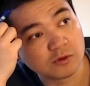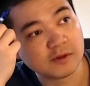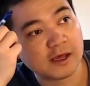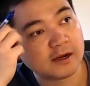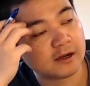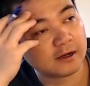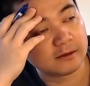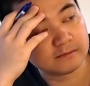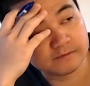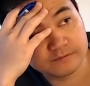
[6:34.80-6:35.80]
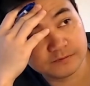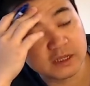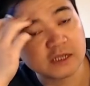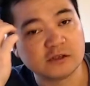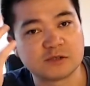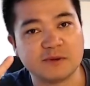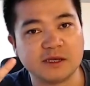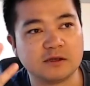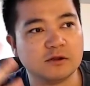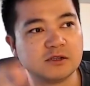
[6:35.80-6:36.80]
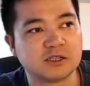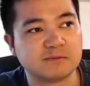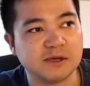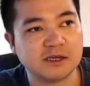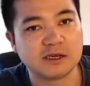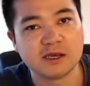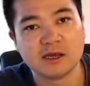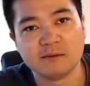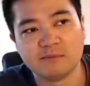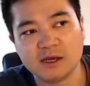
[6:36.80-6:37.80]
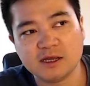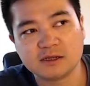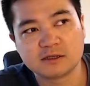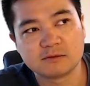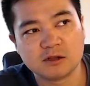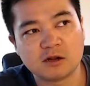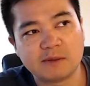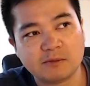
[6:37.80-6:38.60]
that um, that you speak. You learn to speak, but a lot of people